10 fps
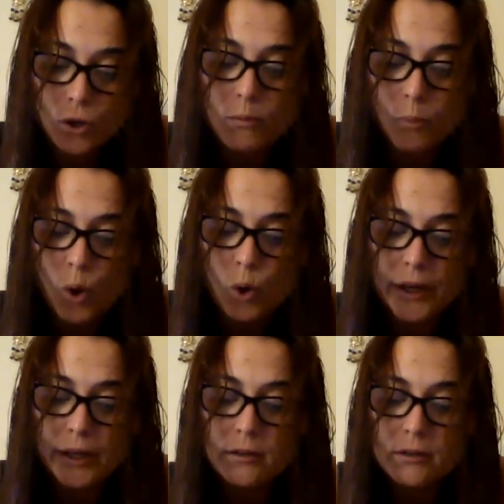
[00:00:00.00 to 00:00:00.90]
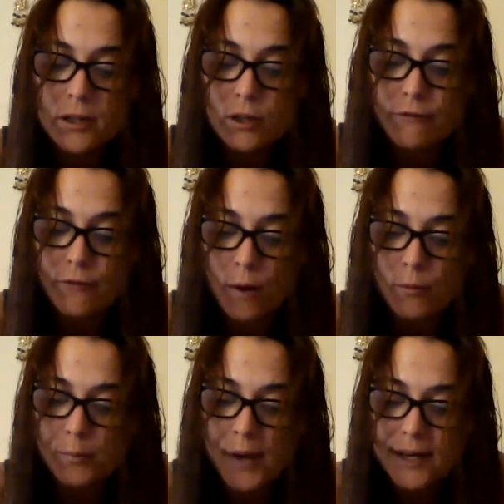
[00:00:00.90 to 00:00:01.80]
Good boy, said the
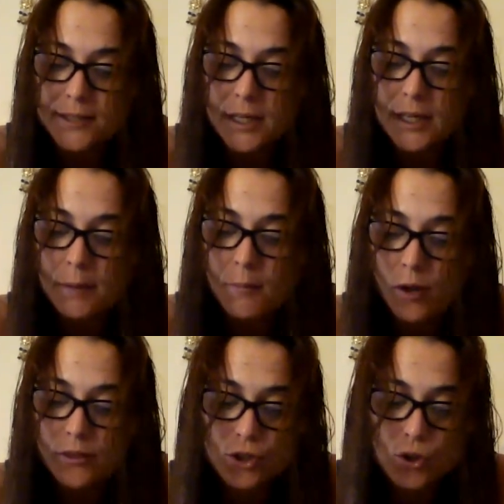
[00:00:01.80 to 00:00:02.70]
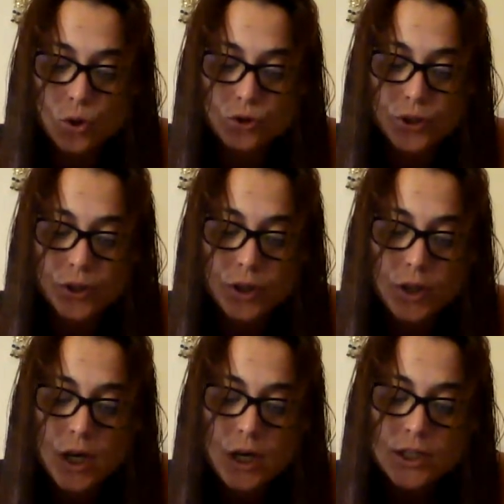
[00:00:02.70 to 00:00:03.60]
farmer, patting him on the shoulder.
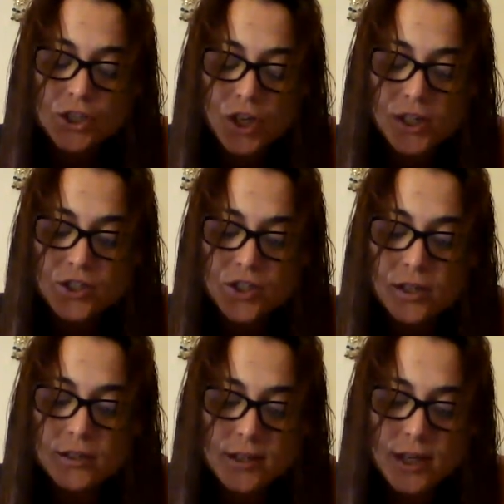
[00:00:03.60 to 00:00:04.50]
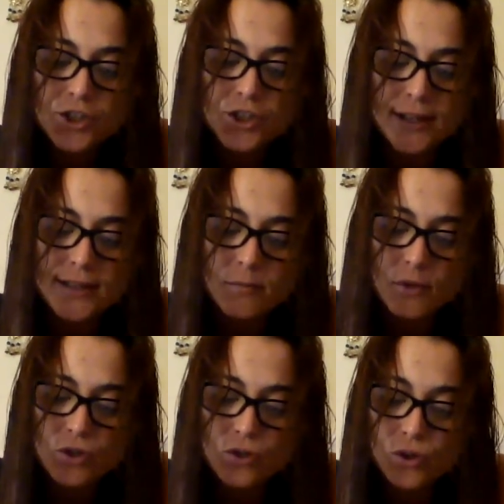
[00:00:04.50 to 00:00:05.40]
Such, such
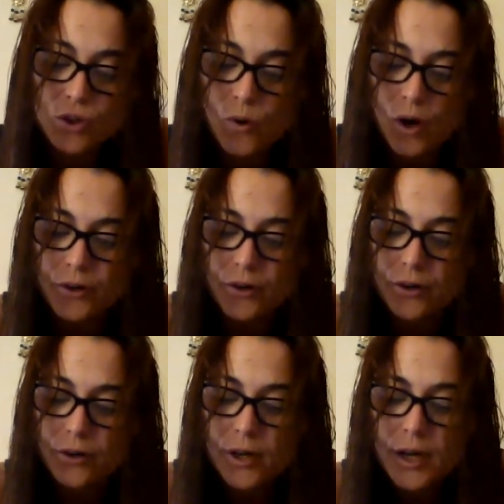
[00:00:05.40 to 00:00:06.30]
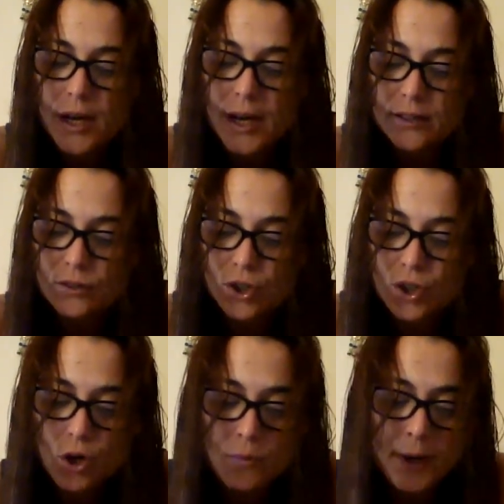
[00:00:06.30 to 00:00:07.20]
sentiments do you honor, and to
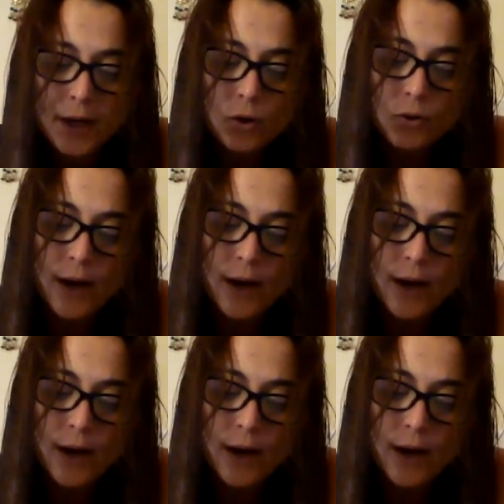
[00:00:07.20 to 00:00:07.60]
show my own